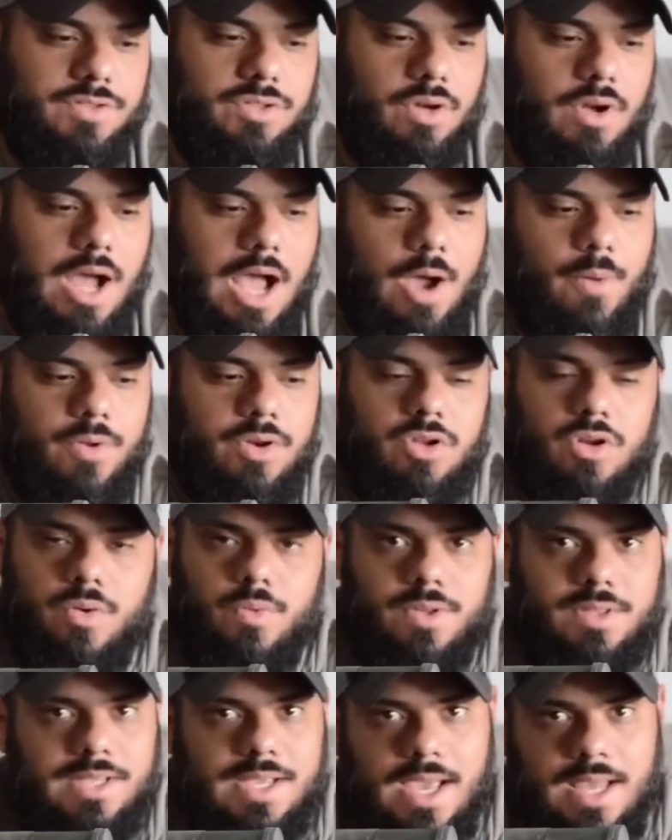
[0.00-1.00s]
So I would
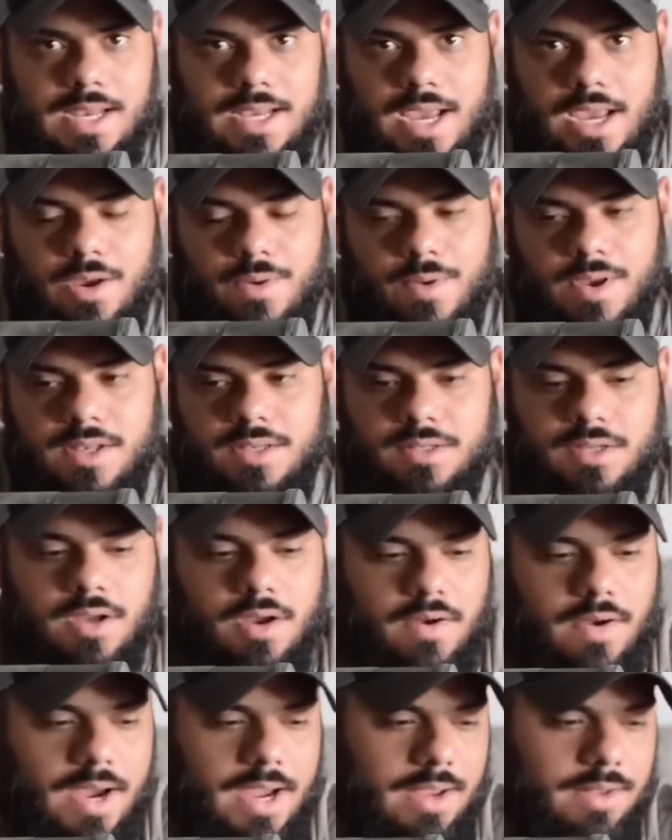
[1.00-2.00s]
go with the eighty-eight grains,
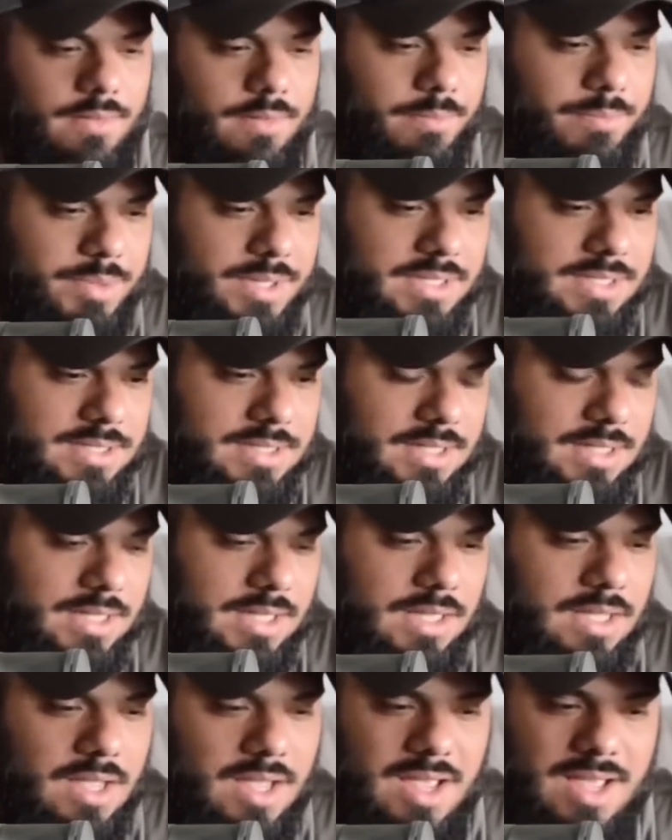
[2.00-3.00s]
right? B
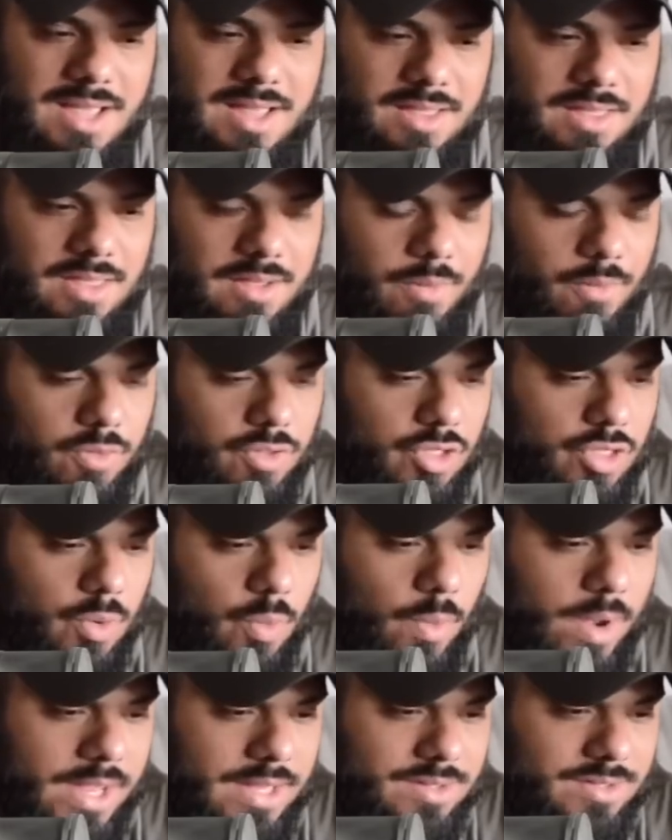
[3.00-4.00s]
C, the,
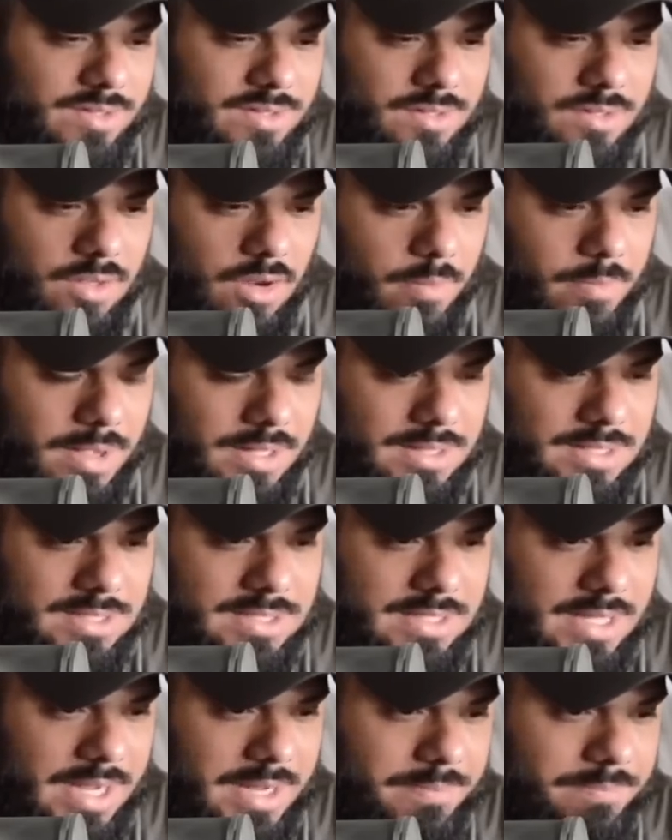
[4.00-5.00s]
the weights are about the
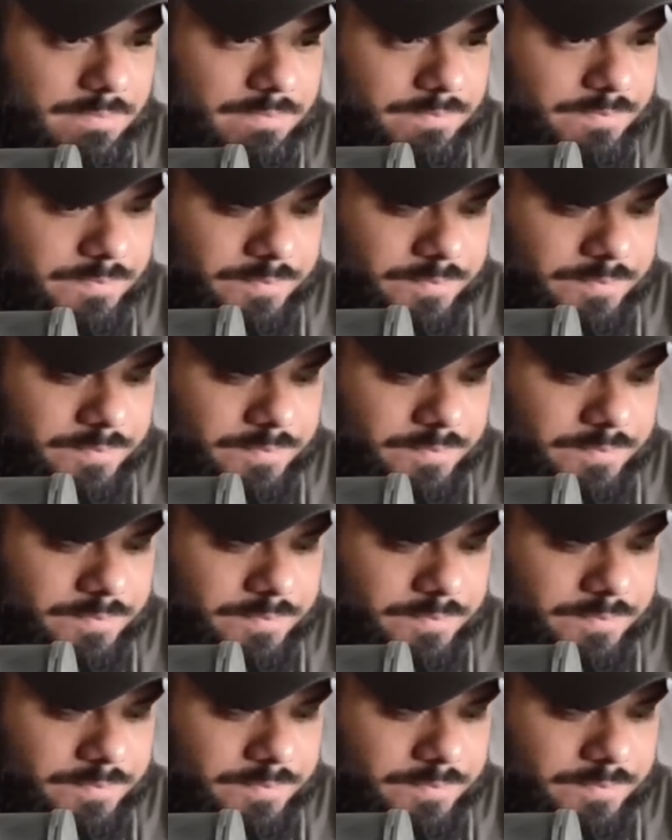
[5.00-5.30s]
same.